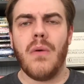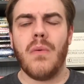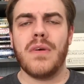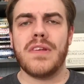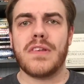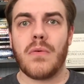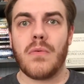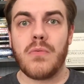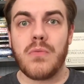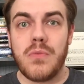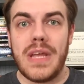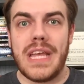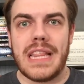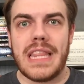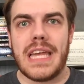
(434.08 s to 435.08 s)
was a
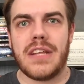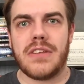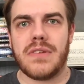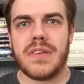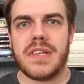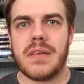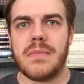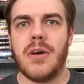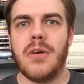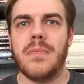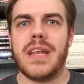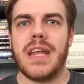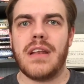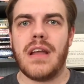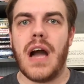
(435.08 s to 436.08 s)
really interesting
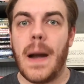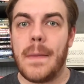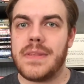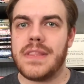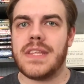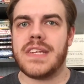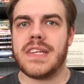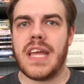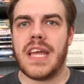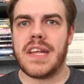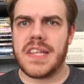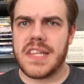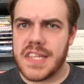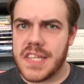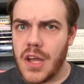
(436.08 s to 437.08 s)
moment and upped the
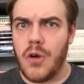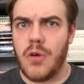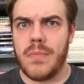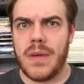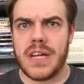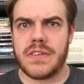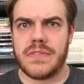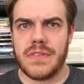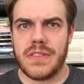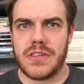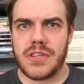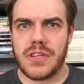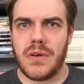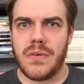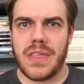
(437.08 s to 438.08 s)
stakes so much for the
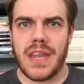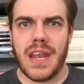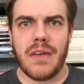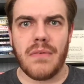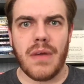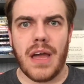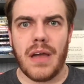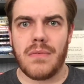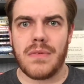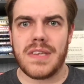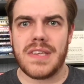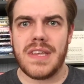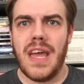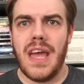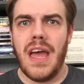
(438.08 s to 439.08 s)
show that I
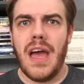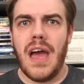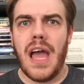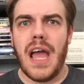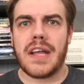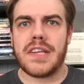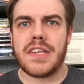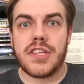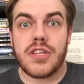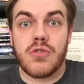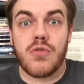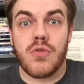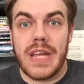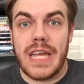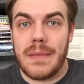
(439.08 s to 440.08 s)
was
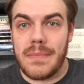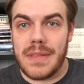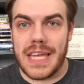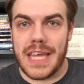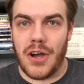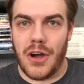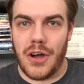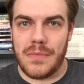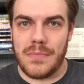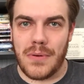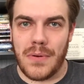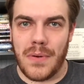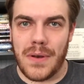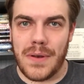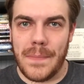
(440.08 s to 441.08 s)
extremely on
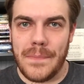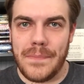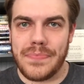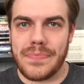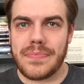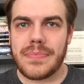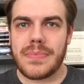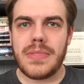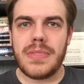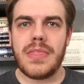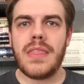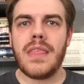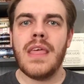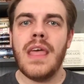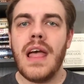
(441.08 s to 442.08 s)
board.
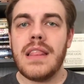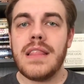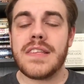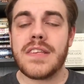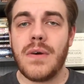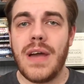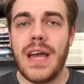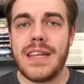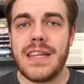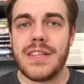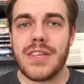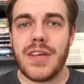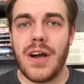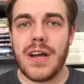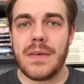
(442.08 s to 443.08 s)
Let's go ahead
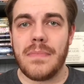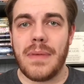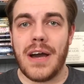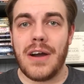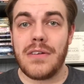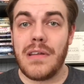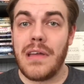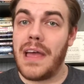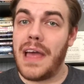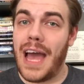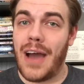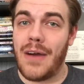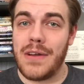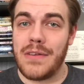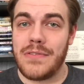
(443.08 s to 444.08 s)
and talk about
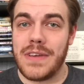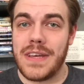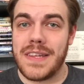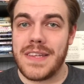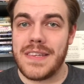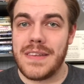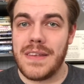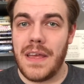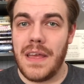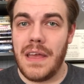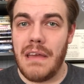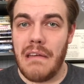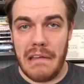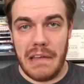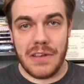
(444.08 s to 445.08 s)
how it fits
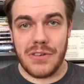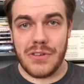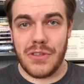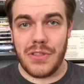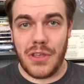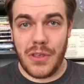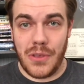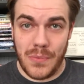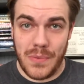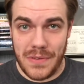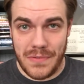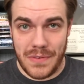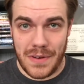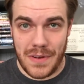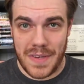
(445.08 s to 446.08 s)
into the
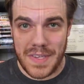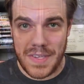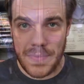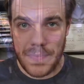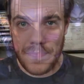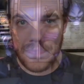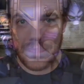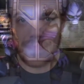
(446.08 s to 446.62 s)
universe.